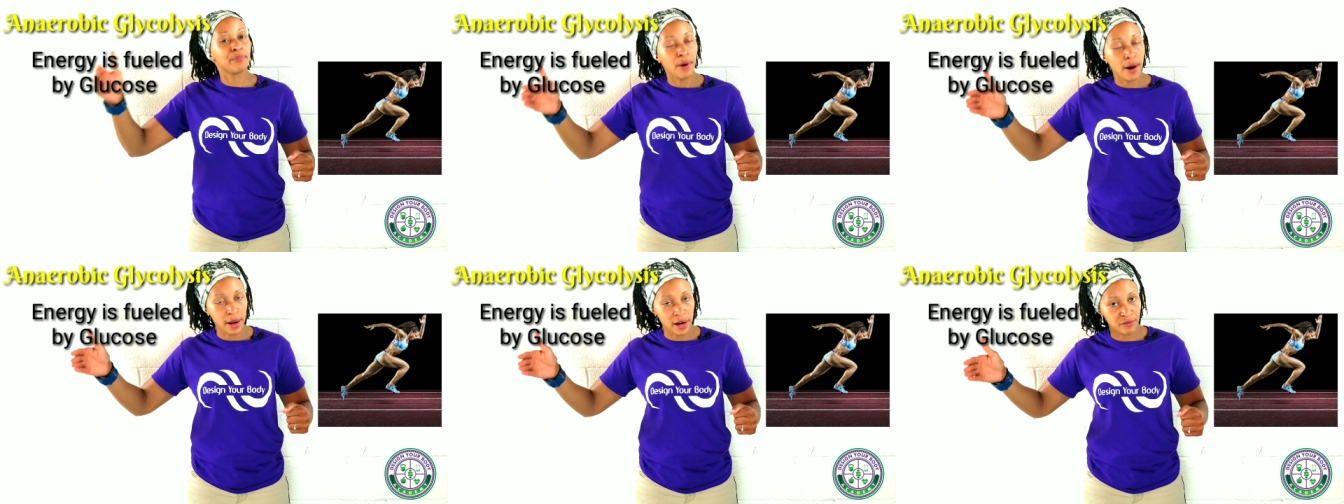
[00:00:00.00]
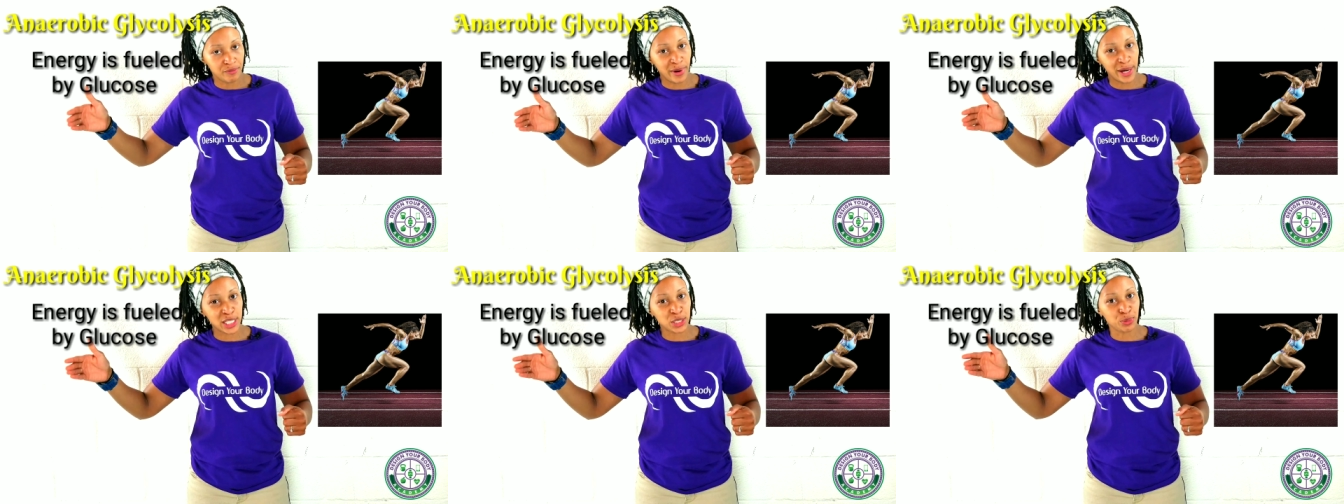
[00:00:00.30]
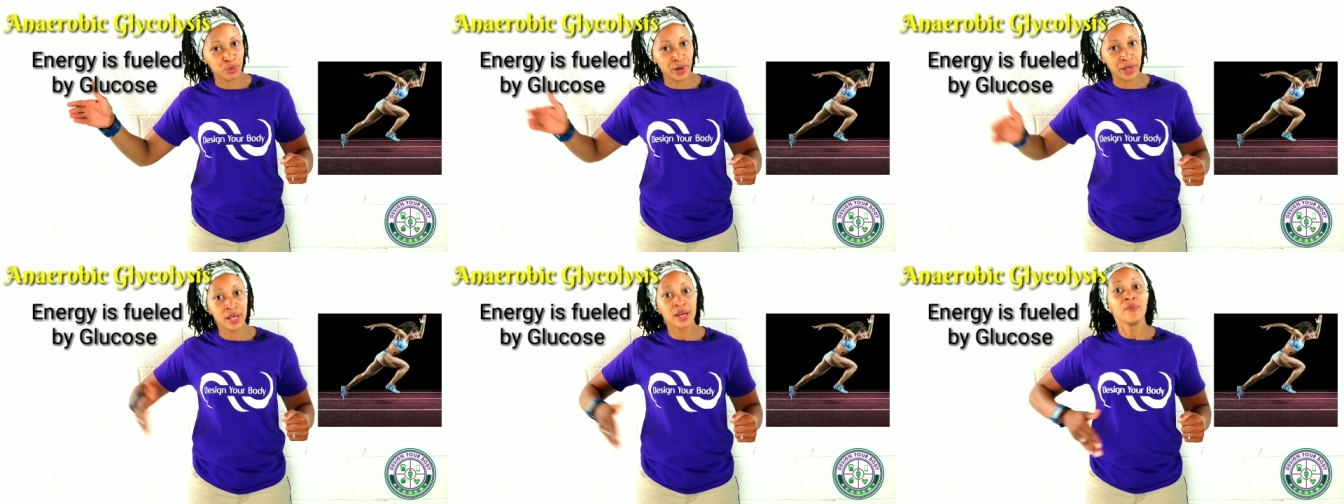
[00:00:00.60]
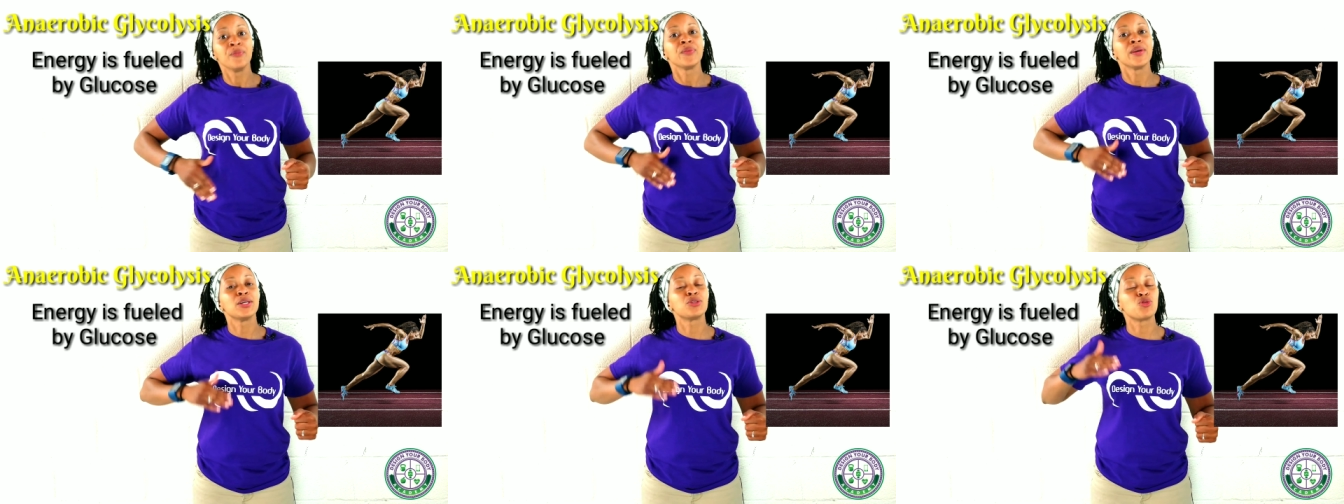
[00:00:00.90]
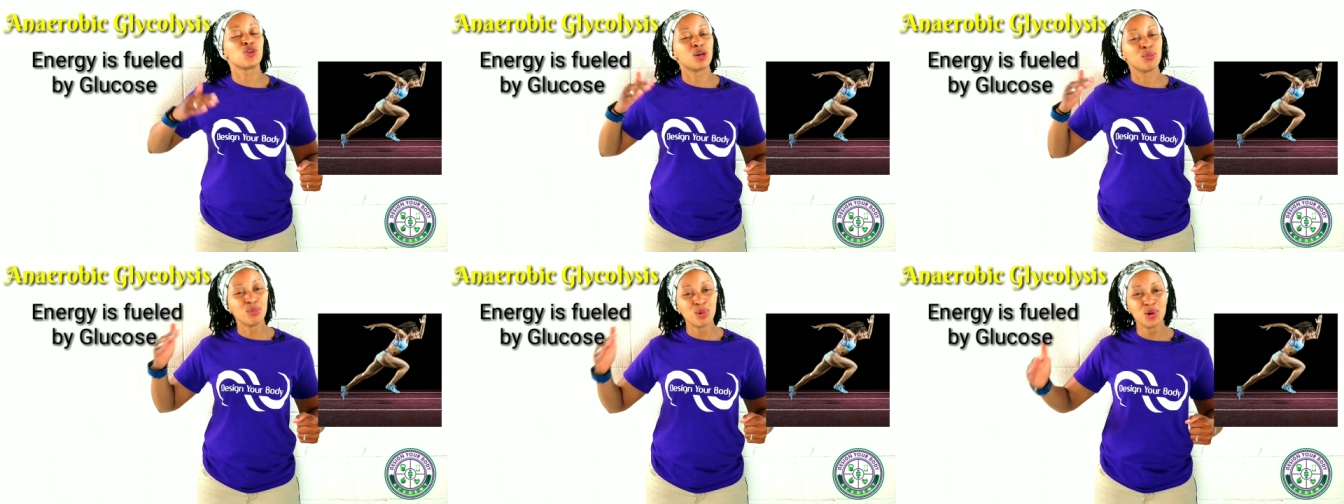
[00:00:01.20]
part of my sprint is
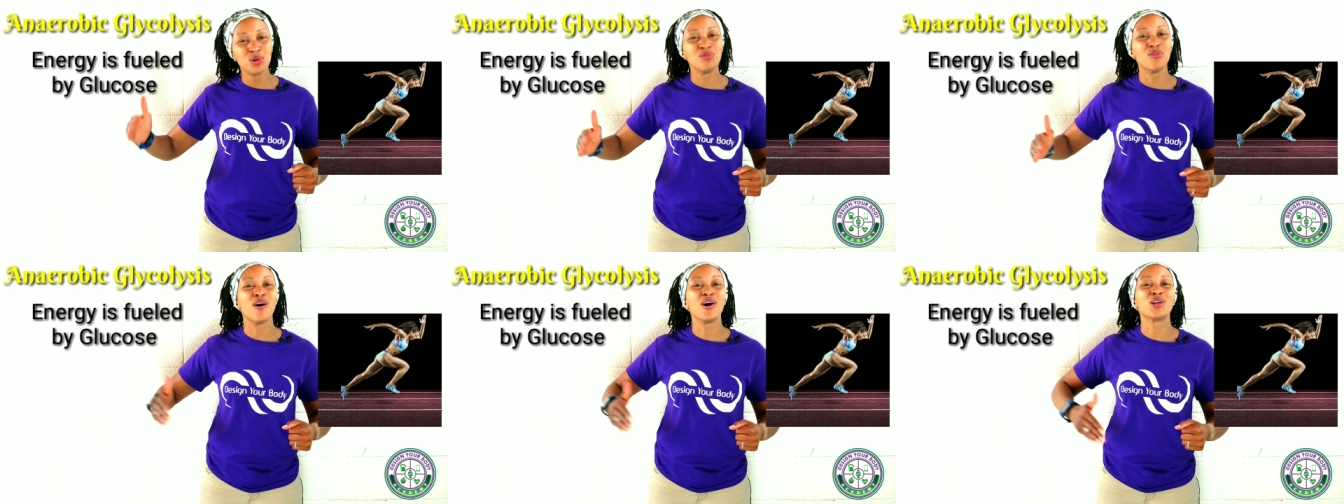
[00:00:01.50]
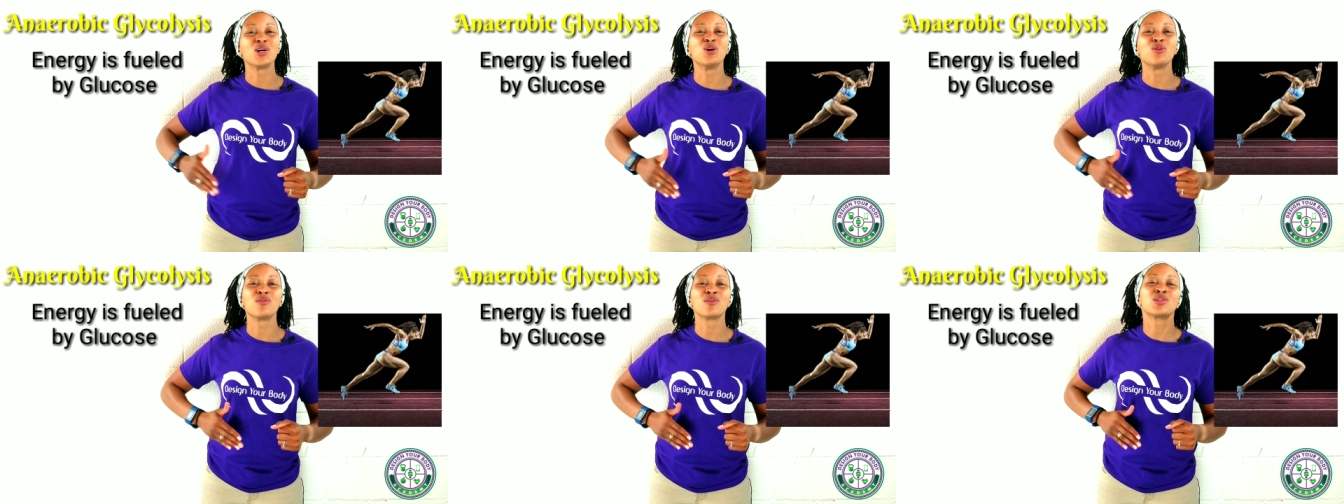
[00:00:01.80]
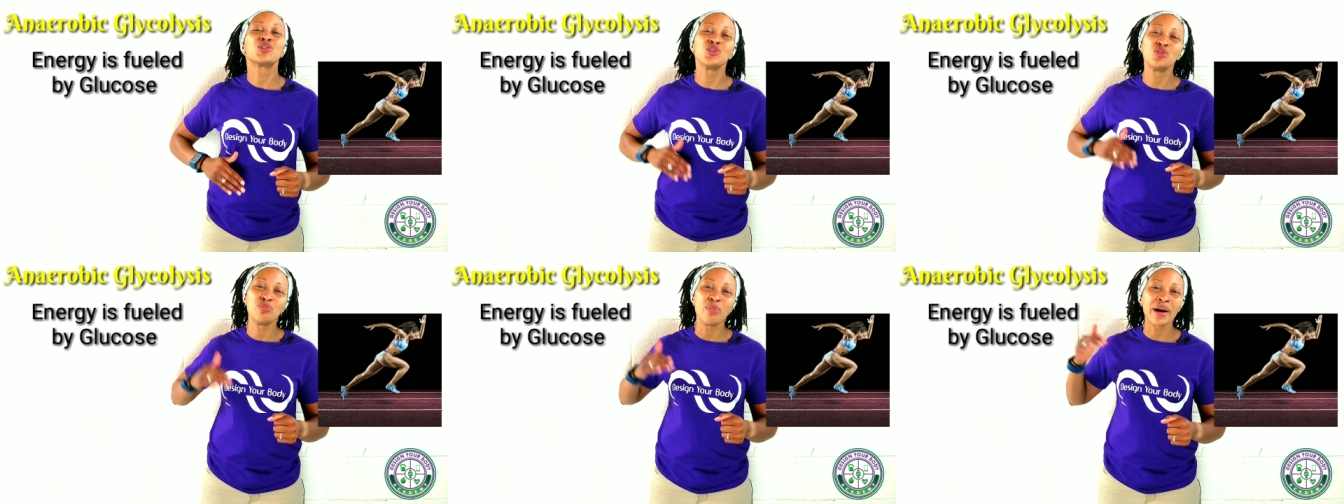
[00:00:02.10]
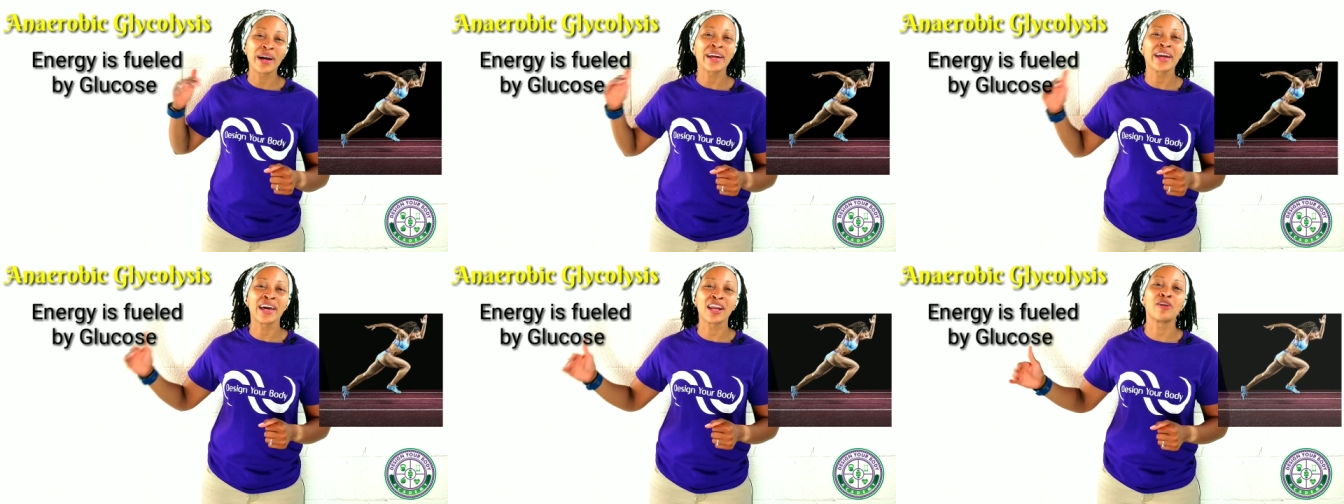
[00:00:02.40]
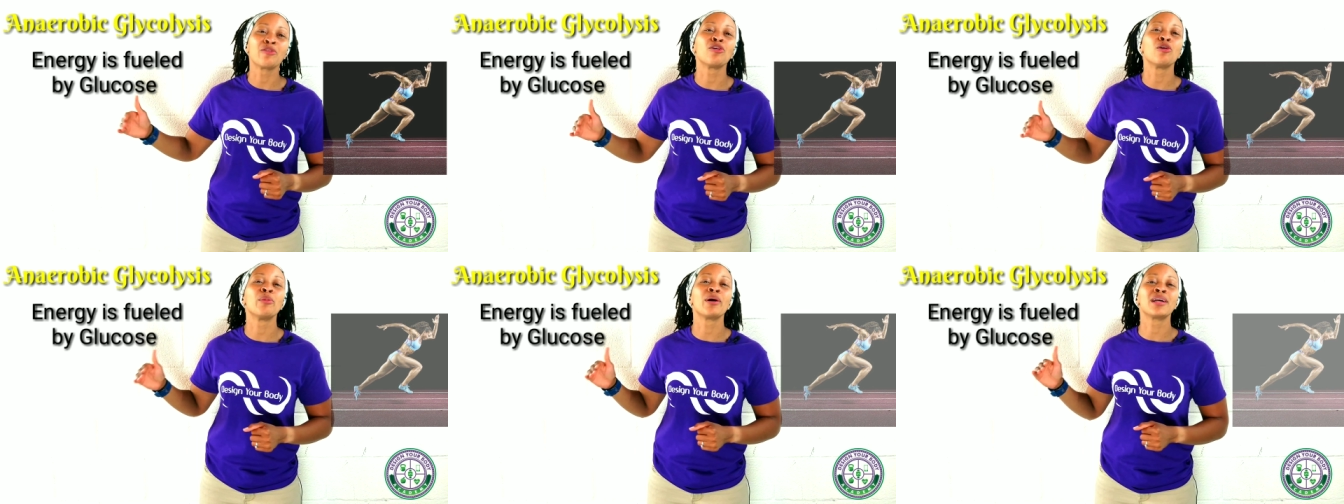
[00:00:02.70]
going to move on over to my
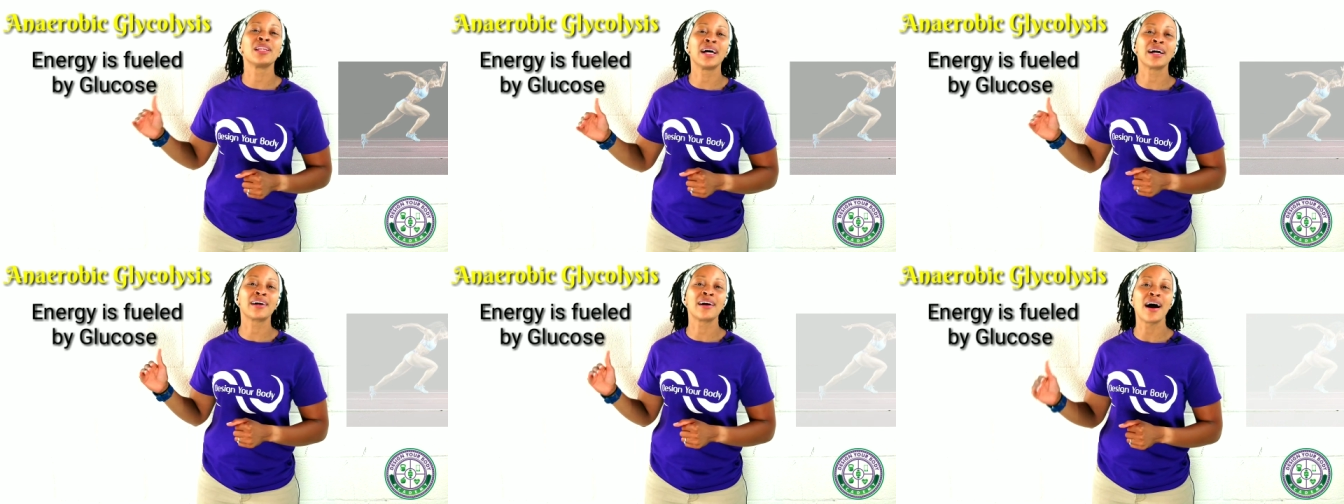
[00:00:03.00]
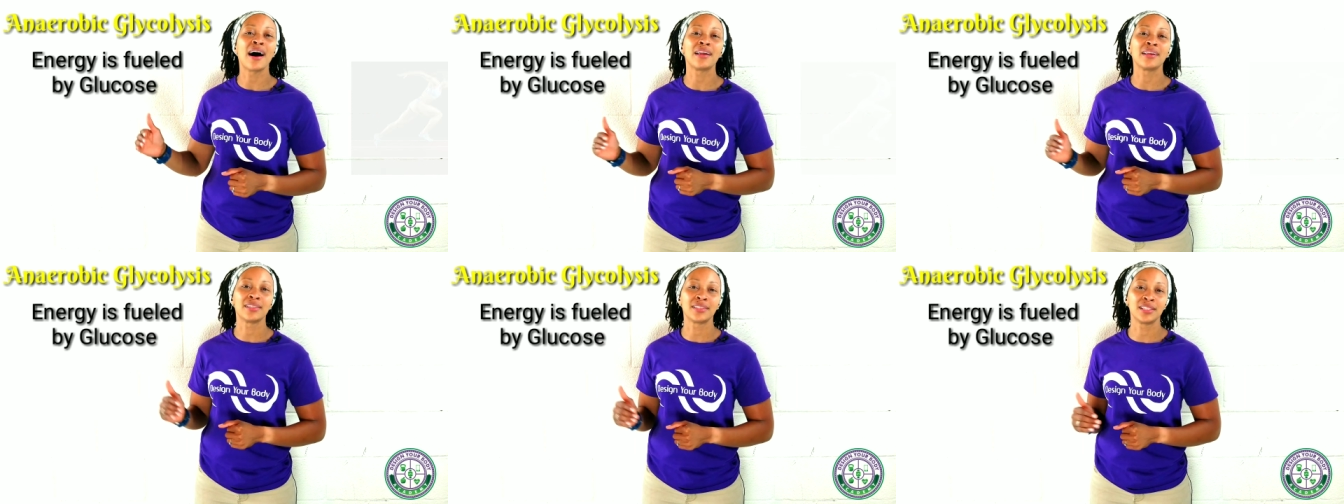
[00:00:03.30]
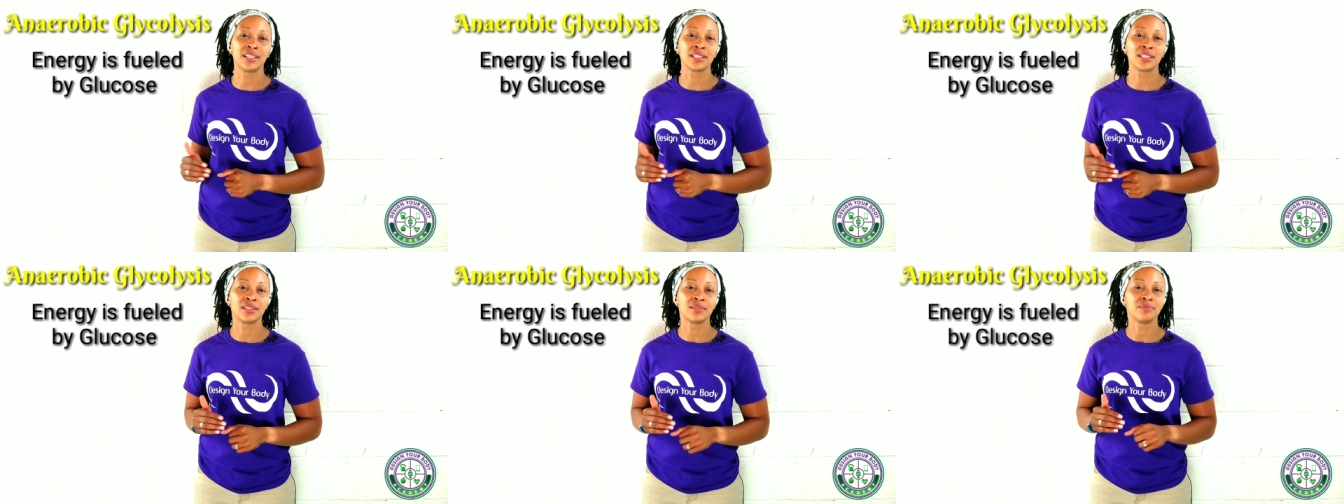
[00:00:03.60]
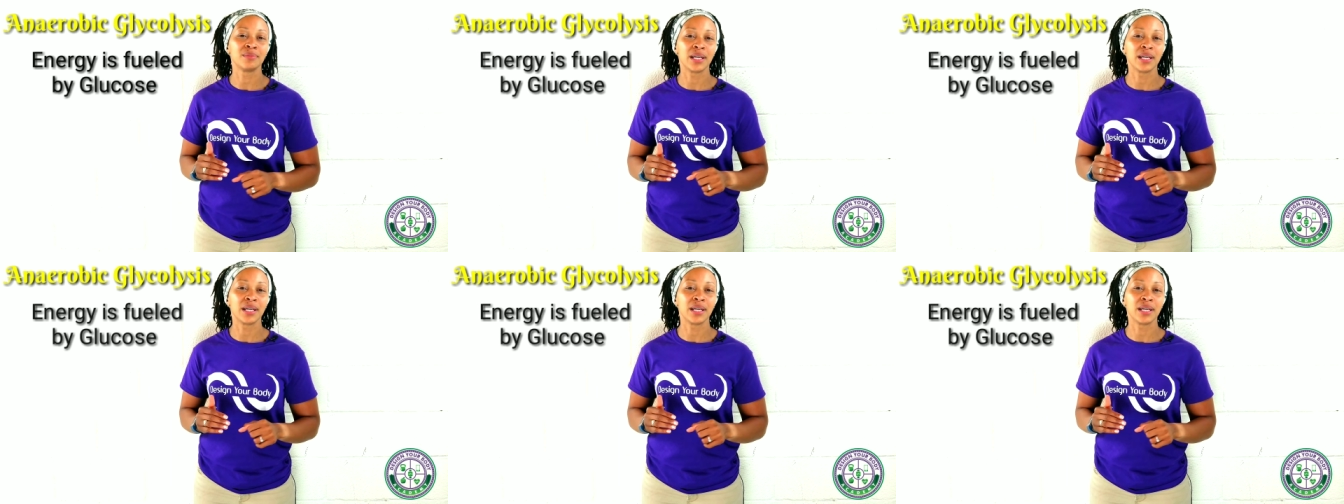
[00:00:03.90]
anaerobic glycolysis,